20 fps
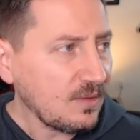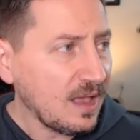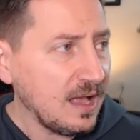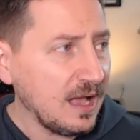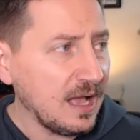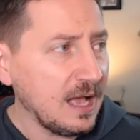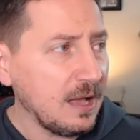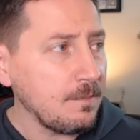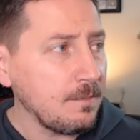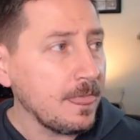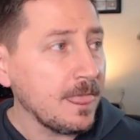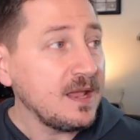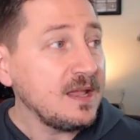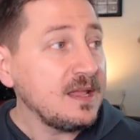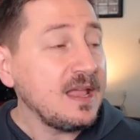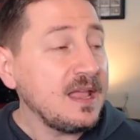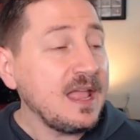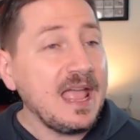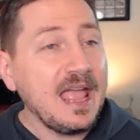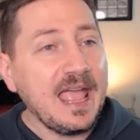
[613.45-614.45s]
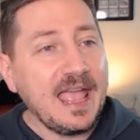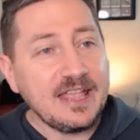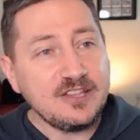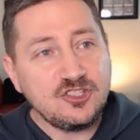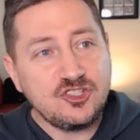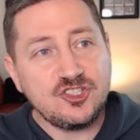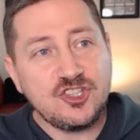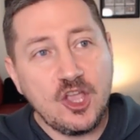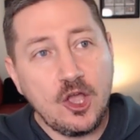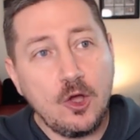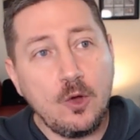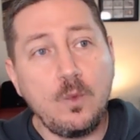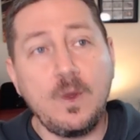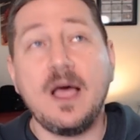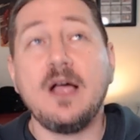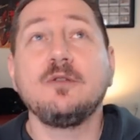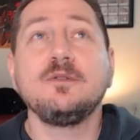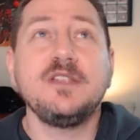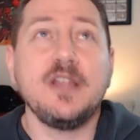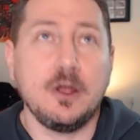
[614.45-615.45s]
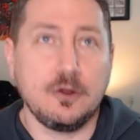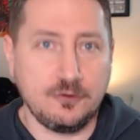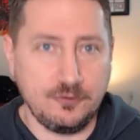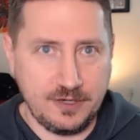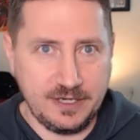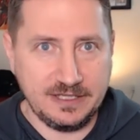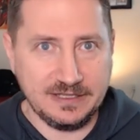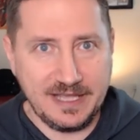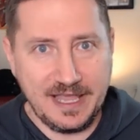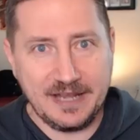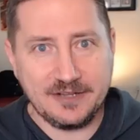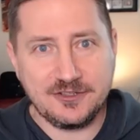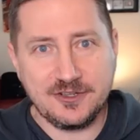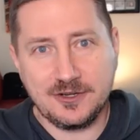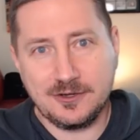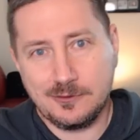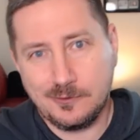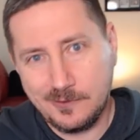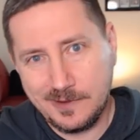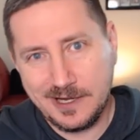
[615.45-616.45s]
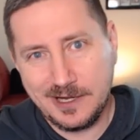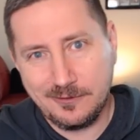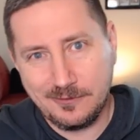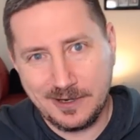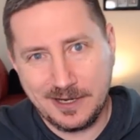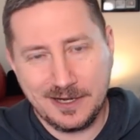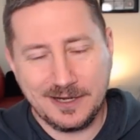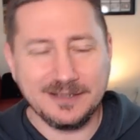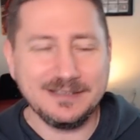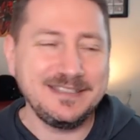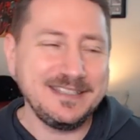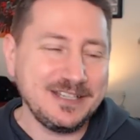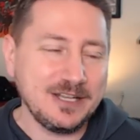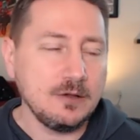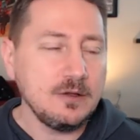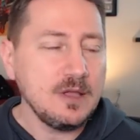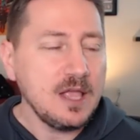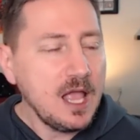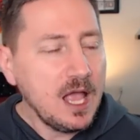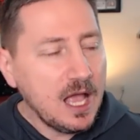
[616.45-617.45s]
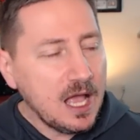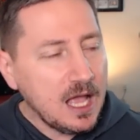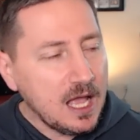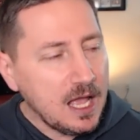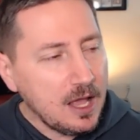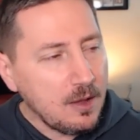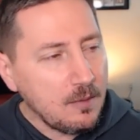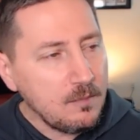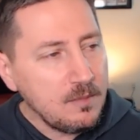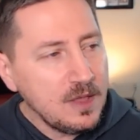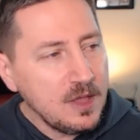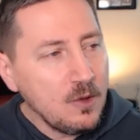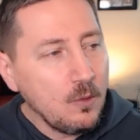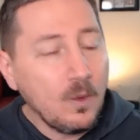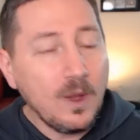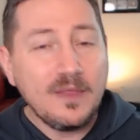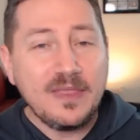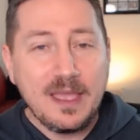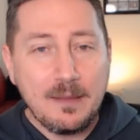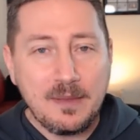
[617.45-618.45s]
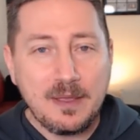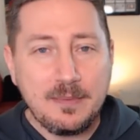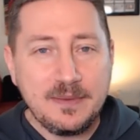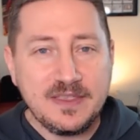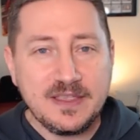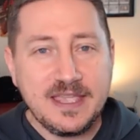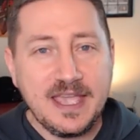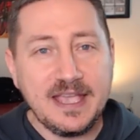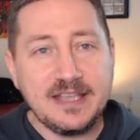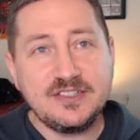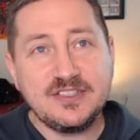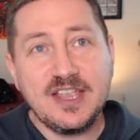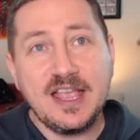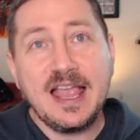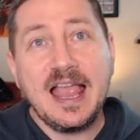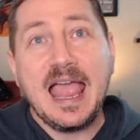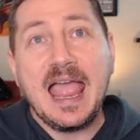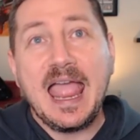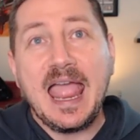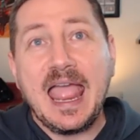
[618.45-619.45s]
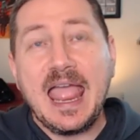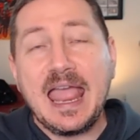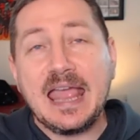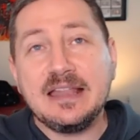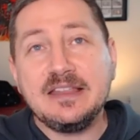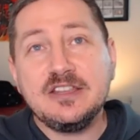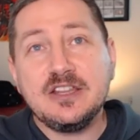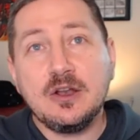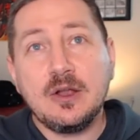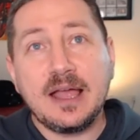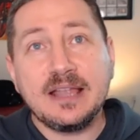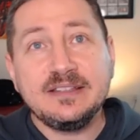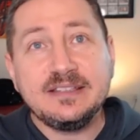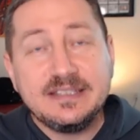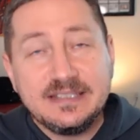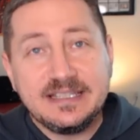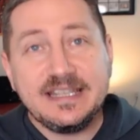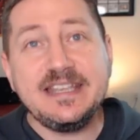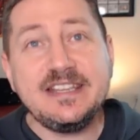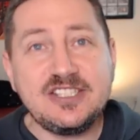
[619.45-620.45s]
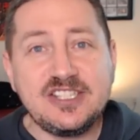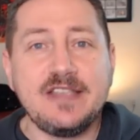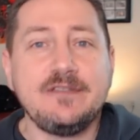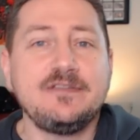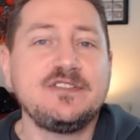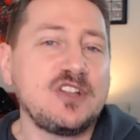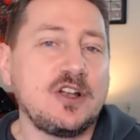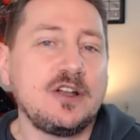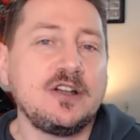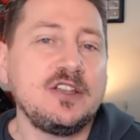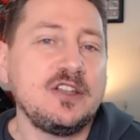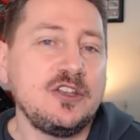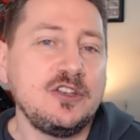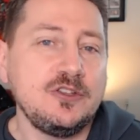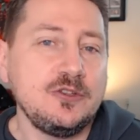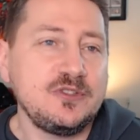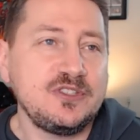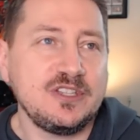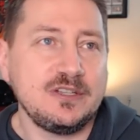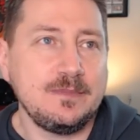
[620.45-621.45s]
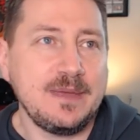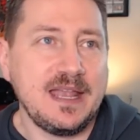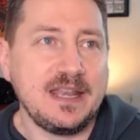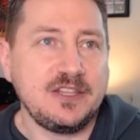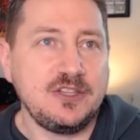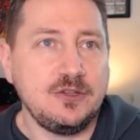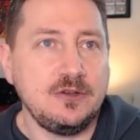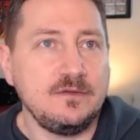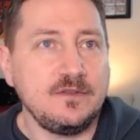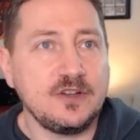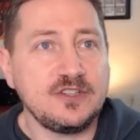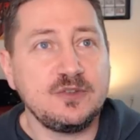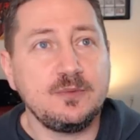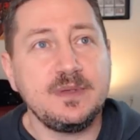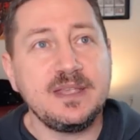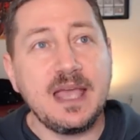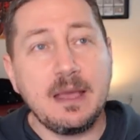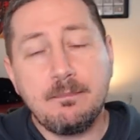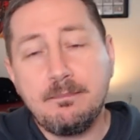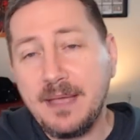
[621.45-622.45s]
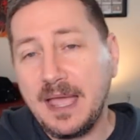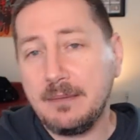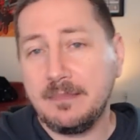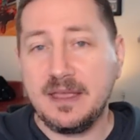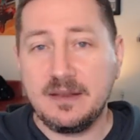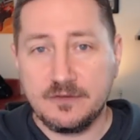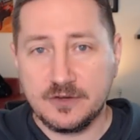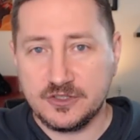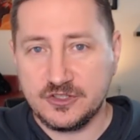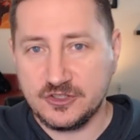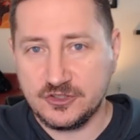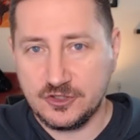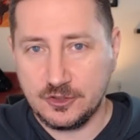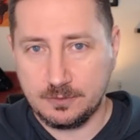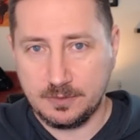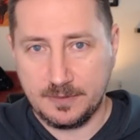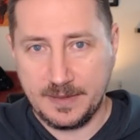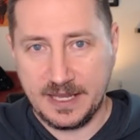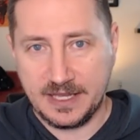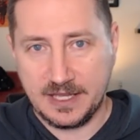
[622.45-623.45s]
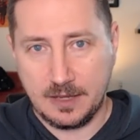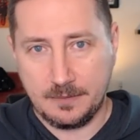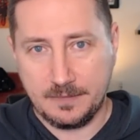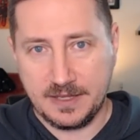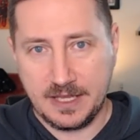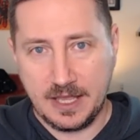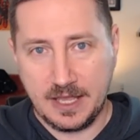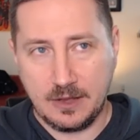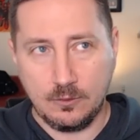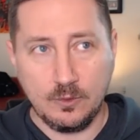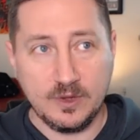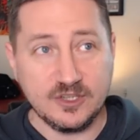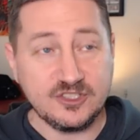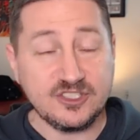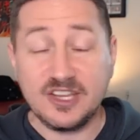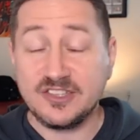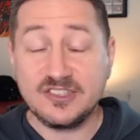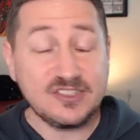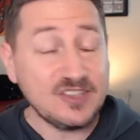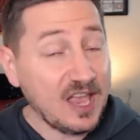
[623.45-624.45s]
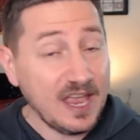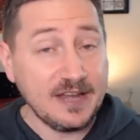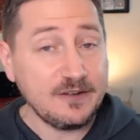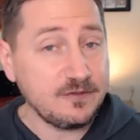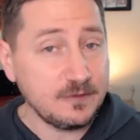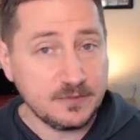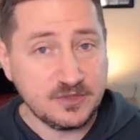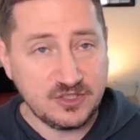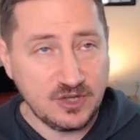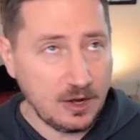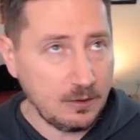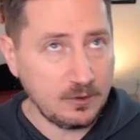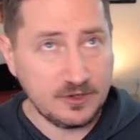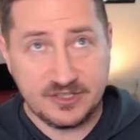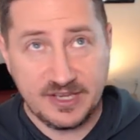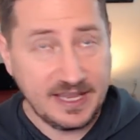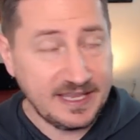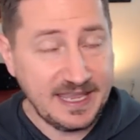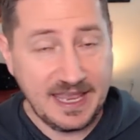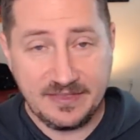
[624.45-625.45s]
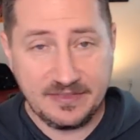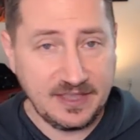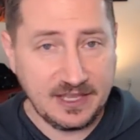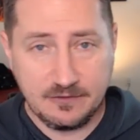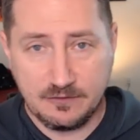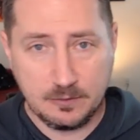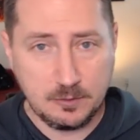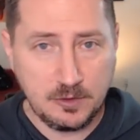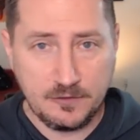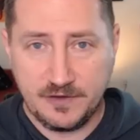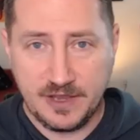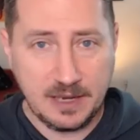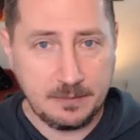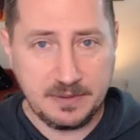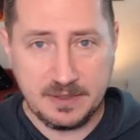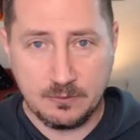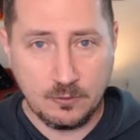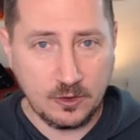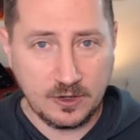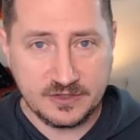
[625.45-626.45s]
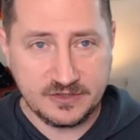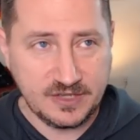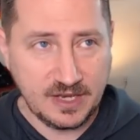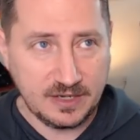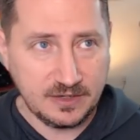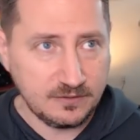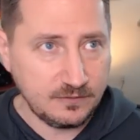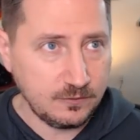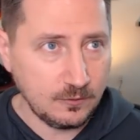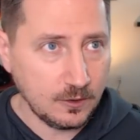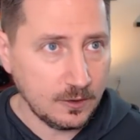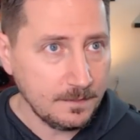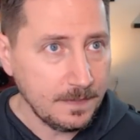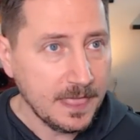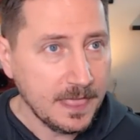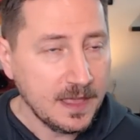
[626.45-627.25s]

Um, and so, while you know Green Lantern, wah, wah, you know, um, while that may be the case, you know, at least they've started a new cinematic universe, and we got Batman versus Superman coming out, which, aside from Star Wars, I can't think of a movie I'd be more excited for.